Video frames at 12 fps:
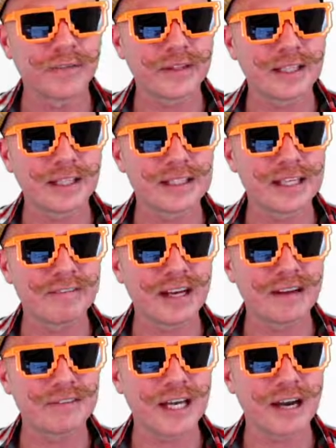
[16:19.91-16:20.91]
It doesn't even
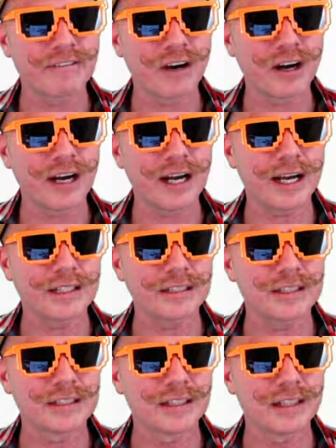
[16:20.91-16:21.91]
have to have
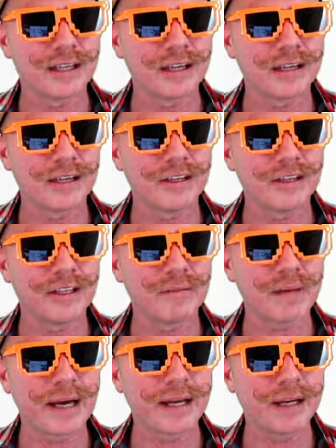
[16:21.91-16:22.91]
eyes. You can
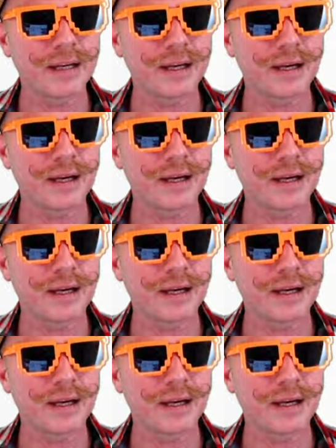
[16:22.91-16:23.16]
make